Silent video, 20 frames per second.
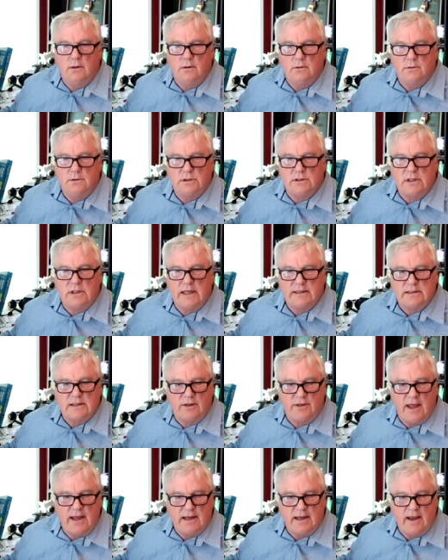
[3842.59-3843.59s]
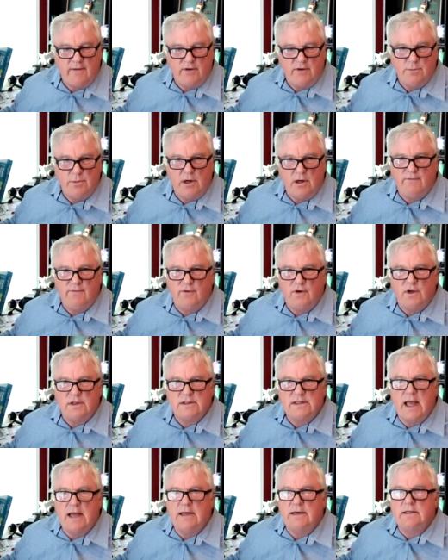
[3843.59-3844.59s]
just like to thank everybody for
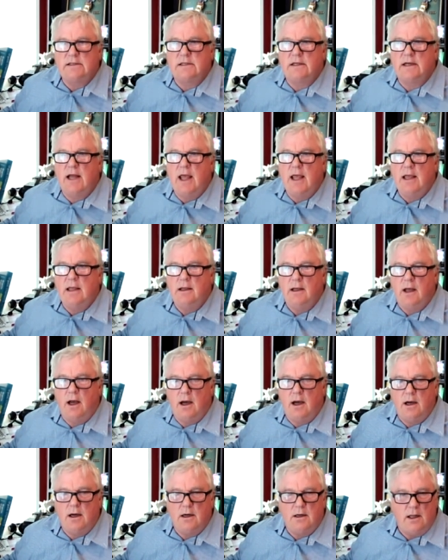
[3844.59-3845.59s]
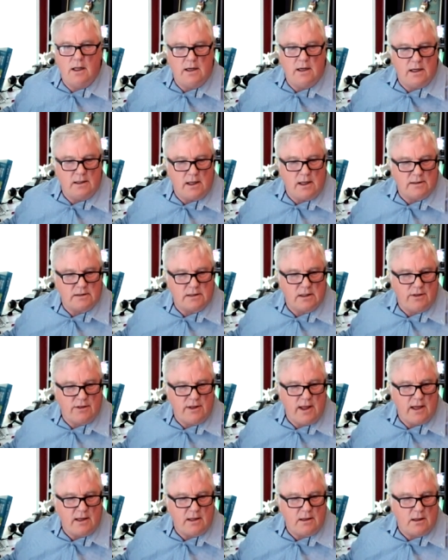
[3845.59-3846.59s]
attending today, and I'd like to
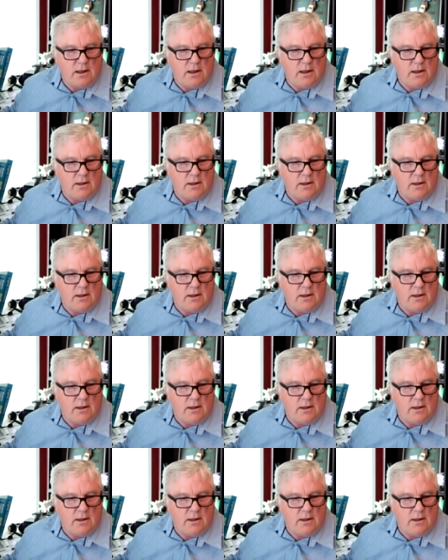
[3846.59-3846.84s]
thank